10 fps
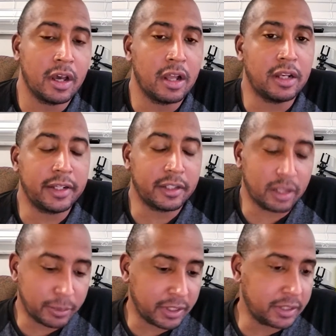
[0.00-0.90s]
Like,
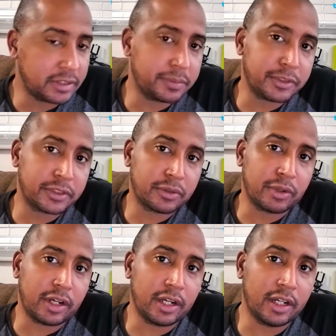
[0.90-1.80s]
comment, and
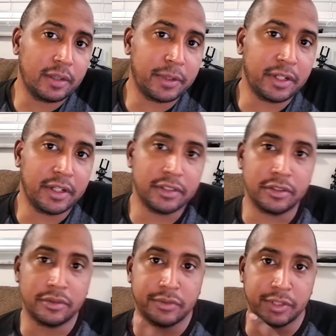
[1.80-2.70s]
subscribe, and hit the
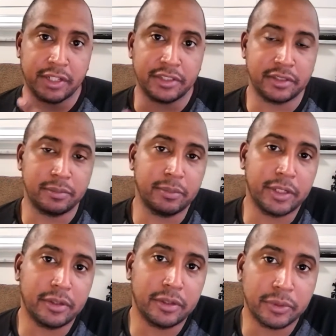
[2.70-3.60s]
notification
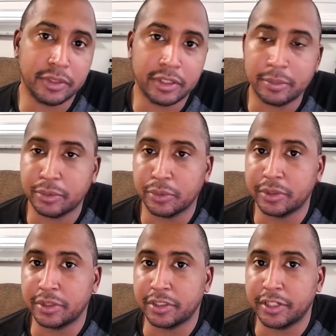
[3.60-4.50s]
bell. It really helps with
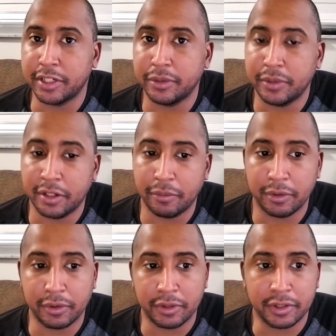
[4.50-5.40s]
this channel, and we're
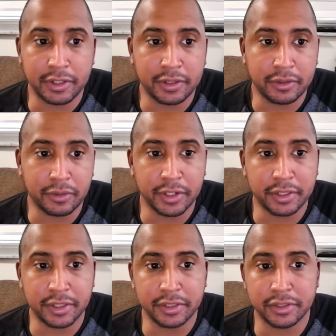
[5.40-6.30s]
going to go ahead
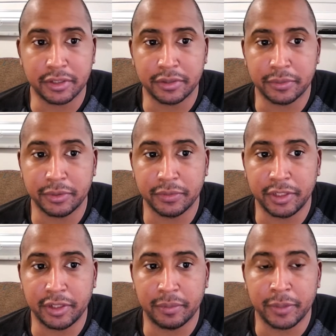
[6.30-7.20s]
and get started with the
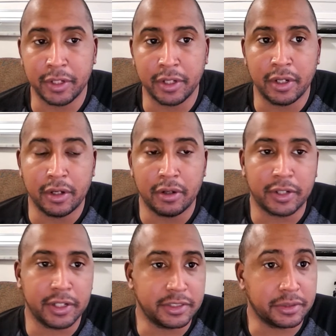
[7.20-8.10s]
video.
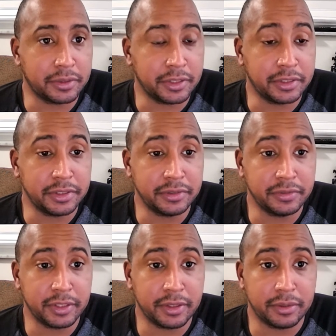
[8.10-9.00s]
Okay, so in this
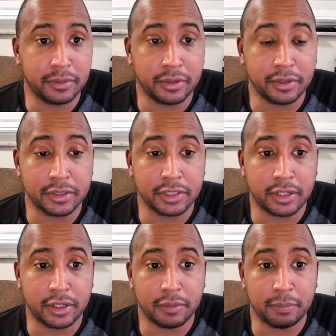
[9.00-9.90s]
video, I'm going to
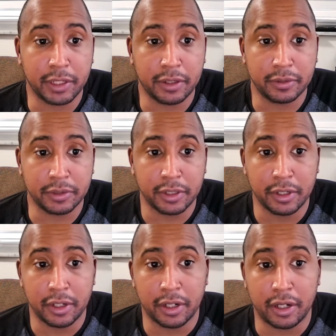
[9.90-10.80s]
talk about
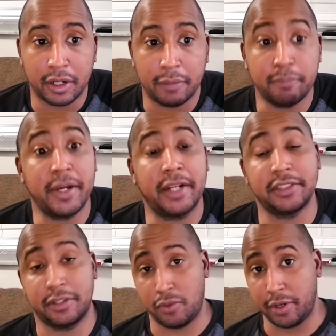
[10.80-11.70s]

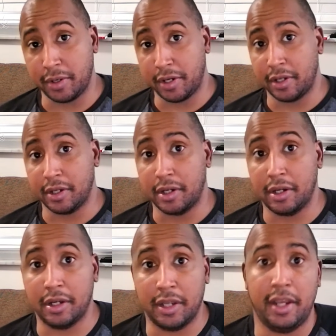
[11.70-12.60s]
mask wearing
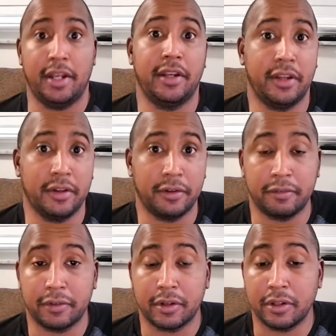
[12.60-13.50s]
and if
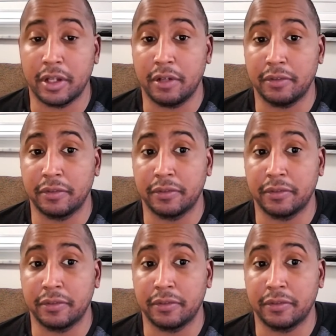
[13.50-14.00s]
cloth